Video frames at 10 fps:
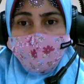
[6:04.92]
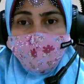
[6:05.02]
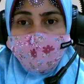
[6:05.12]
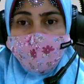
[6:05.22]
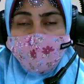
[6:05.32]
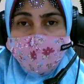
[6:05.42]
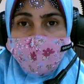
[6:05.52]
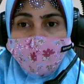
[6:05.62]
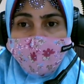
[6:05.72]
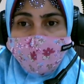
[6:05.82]

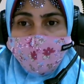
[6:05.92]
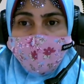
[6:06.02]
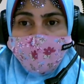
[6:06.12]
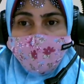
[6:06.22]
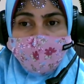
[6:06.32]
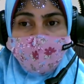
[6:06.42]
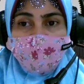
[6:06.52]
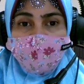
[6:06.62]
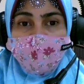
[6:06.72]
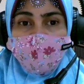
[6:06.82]
invisibility, changing
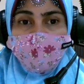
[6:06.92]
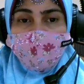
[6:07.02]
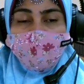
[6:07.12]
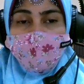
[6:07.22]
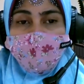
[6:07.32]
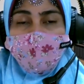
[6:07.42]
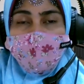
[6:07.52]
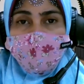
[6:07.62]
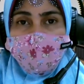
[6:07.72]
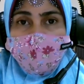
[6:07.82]
clothes
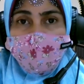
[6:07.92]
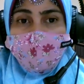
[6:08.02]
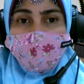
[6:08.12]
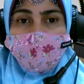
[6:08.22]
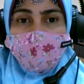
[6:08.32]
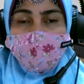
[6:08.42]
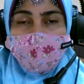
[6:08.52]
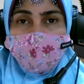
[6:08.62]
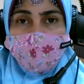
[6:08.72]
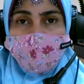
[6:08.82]
are tales
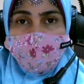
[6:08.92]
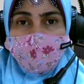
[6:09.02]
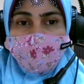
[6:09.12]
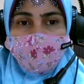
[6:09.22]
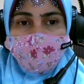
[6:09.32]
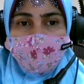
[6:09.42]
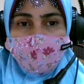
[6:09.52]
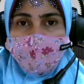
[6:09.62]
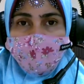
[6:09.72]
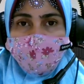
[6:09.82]
of clothing.
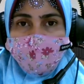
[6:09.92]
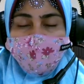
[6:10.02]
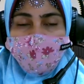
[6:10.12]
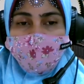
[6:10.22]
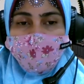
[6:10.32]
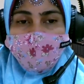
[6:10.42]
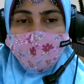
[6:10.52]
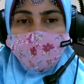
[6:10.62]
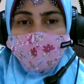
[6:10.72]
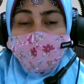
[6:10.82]
17,
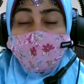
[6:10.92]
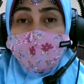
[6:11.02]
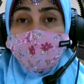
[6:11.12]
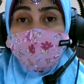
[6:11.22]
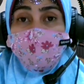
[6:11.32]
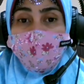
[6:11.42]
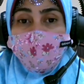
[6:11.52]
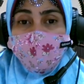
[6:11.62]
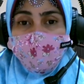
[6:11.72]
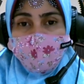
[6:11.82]
big and small
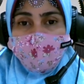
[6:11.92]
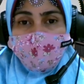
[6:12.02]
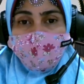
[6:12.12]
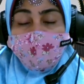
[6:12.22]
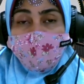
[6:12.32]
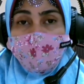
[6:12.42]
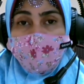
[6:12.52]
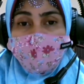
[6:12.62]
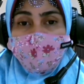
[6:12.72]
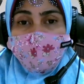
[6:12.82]
stories. It's
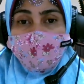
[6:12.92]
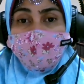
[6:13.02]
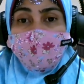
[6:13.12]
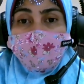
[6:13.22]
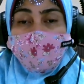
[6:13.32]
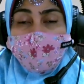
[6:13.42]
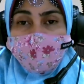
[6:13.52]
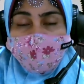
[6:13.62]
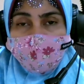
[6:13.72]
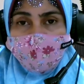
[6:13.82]
about size
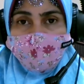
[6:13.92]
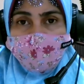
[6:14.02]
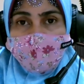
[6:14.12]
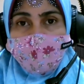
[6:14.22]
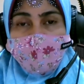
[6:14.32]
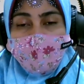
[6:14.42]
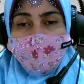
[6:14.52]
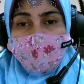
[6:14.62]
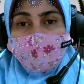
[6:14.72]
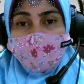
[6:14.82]
stories.
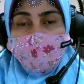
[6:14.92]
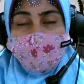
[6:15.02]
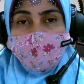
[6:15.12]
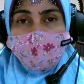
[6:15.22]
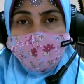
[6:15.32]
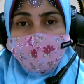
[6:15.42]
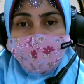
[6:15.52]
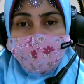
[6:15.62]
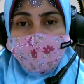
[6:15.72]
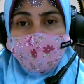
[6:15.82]
Let's say,
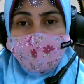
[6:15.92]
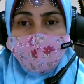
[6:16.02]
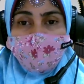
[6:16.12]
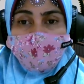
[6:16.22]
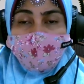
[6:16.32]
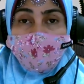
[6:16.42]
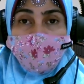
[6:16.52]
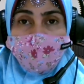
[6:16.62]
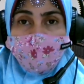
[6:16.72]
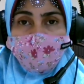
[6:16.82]
example, giant
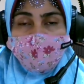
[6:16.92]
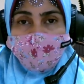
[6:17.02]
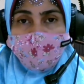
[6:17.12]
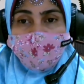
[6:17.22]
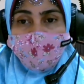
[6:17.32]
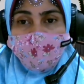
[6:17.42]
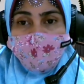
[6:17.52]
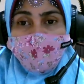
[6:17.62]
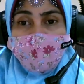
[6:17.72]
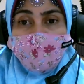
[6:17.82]
tales,
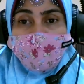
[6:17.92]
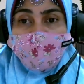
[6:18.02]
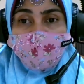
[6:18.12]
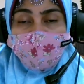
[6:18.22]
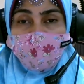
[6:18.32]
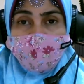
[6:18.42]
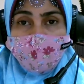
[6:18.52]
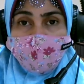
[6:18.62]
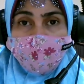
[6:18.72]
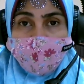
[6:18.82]
miniature
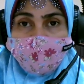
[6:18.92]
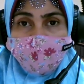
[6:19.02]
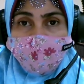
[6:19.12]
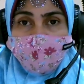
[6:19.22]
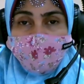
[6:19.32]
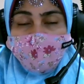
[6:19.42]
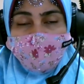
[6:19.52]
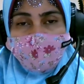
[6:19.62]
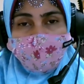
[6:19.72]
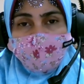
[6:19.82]

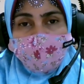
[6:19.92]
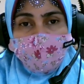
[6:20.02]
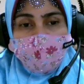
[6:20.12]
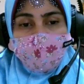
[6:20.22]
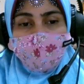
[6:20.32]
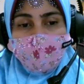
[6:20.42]
characters, and so on.